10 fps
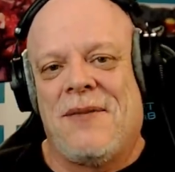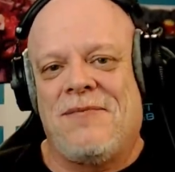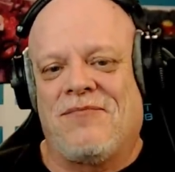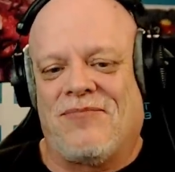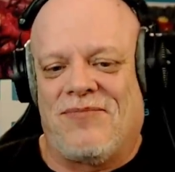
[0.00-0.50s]

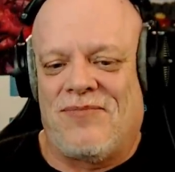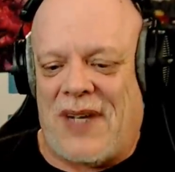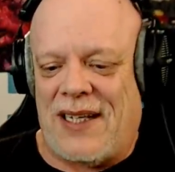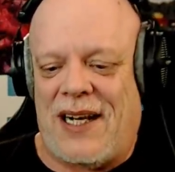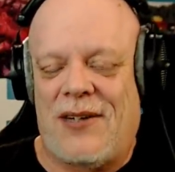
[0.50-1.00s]
hmm,
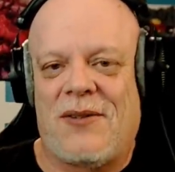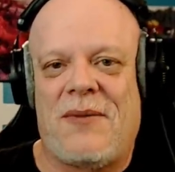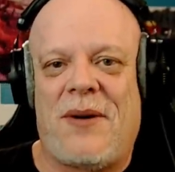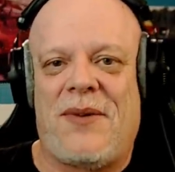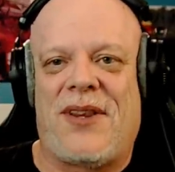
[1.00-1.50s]
I, I don't
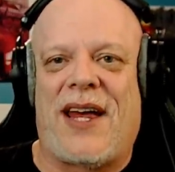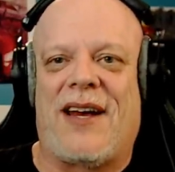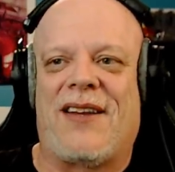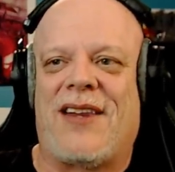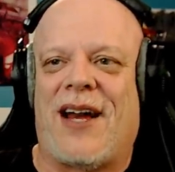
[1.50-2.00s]
remember
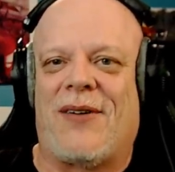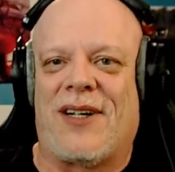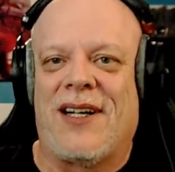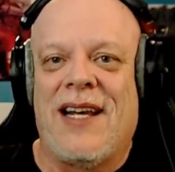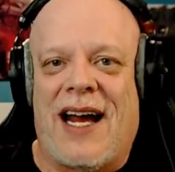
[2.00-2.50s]
that that
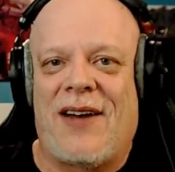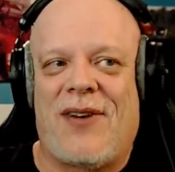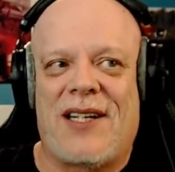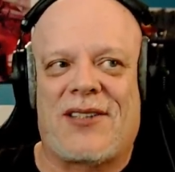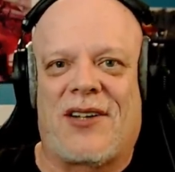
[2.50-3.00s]
one. I've
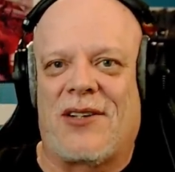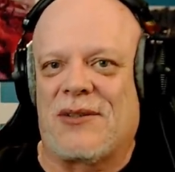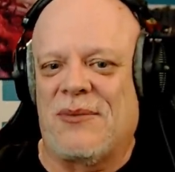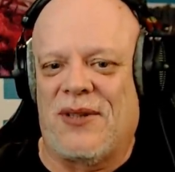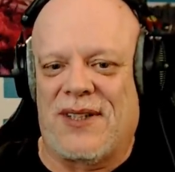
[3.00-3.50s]
watched all those
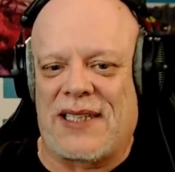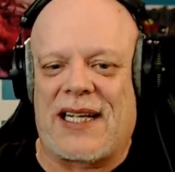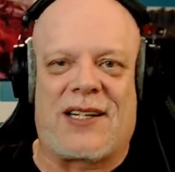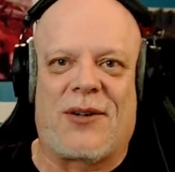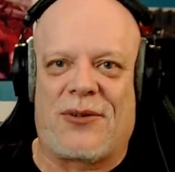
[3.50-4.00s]
movies. I
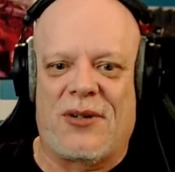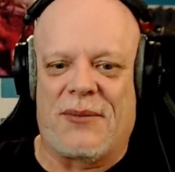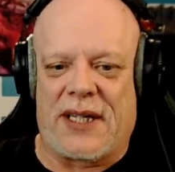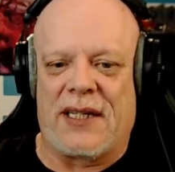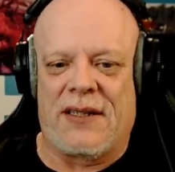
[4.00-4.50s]
got to go through them
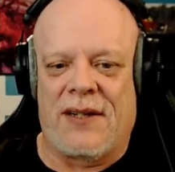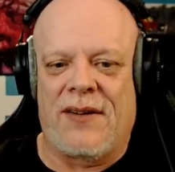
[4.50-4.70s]
again.